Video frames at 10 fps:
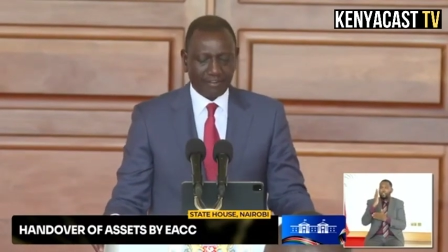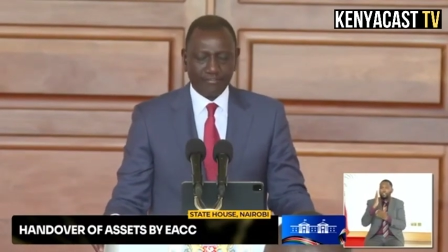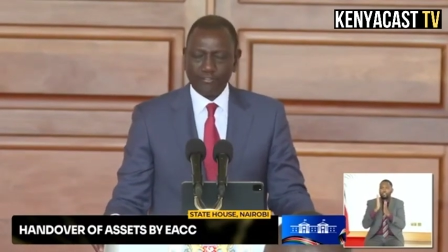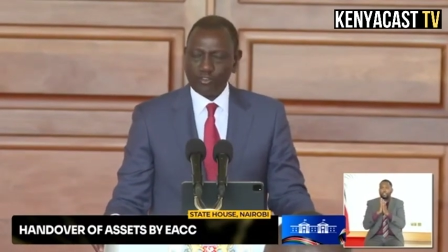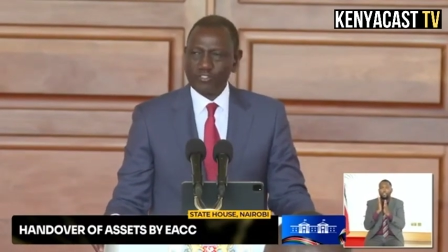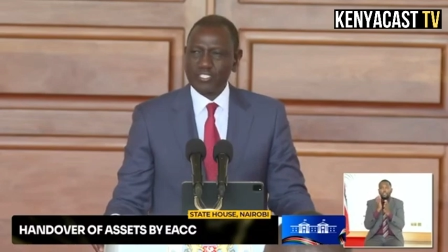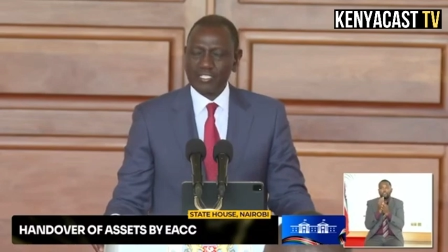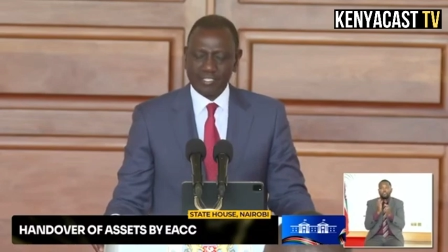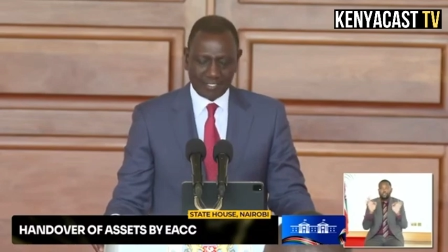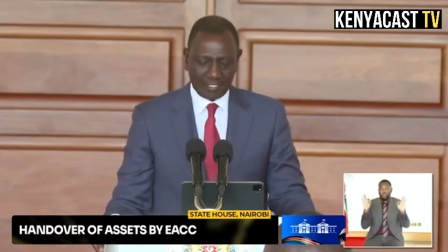
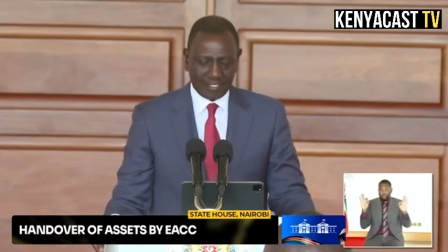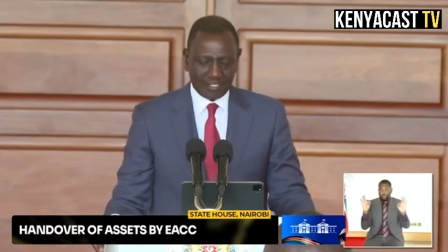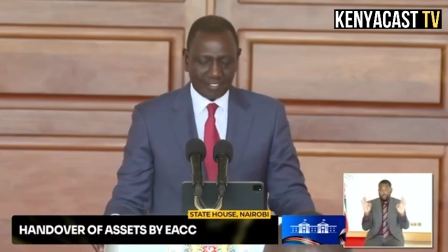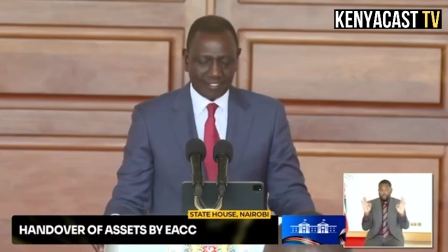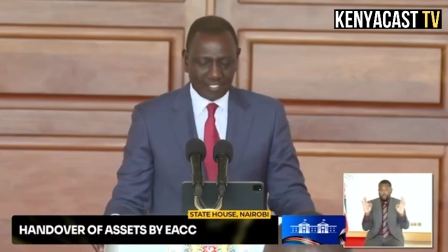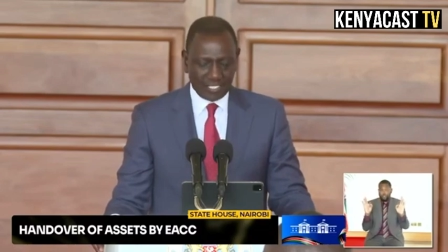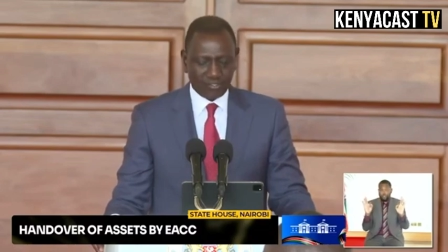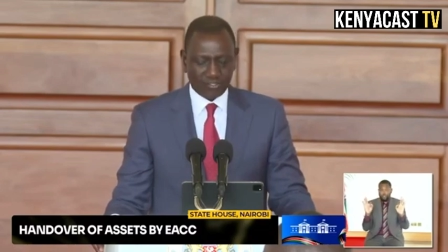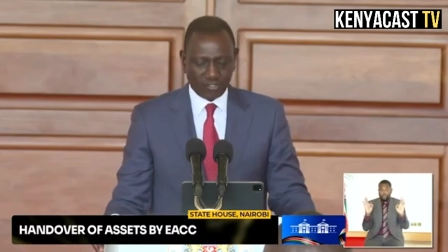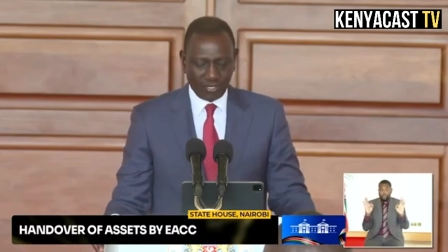enforcing zero, zero
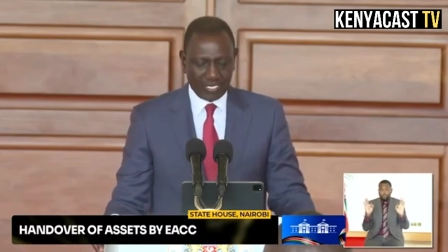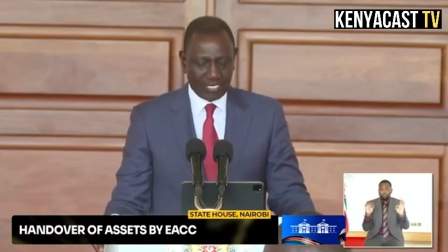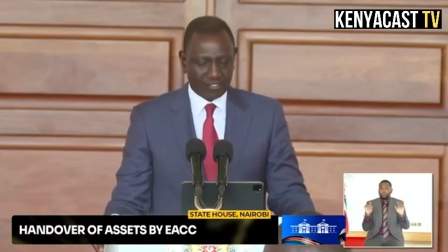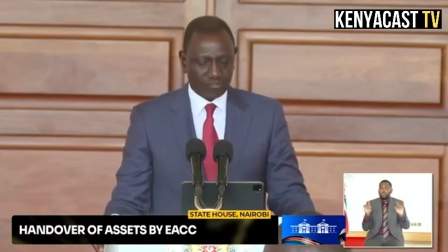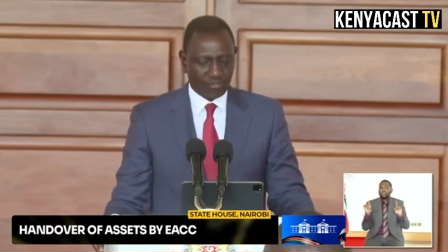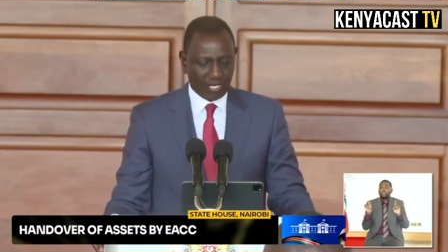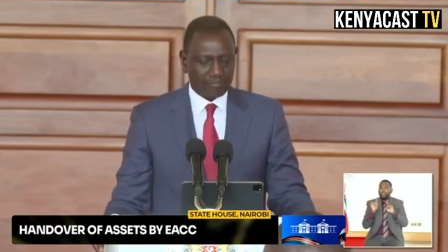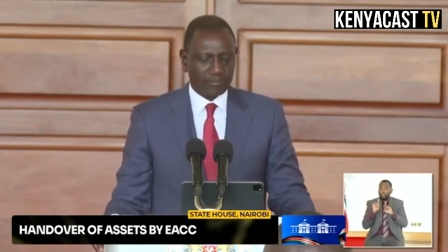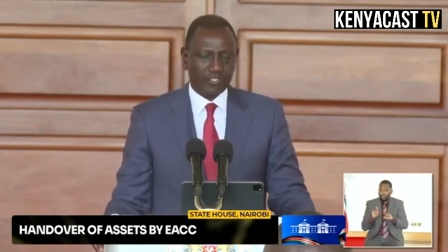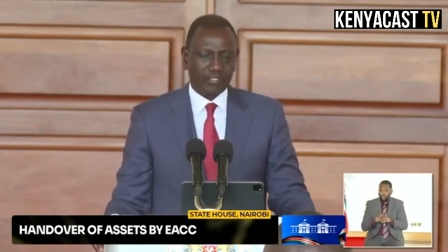tolerance, tolerance
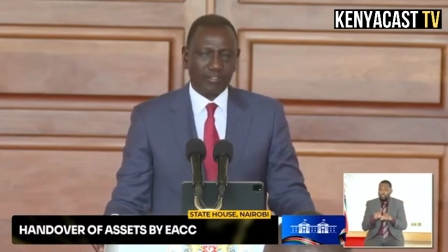corruption to corruption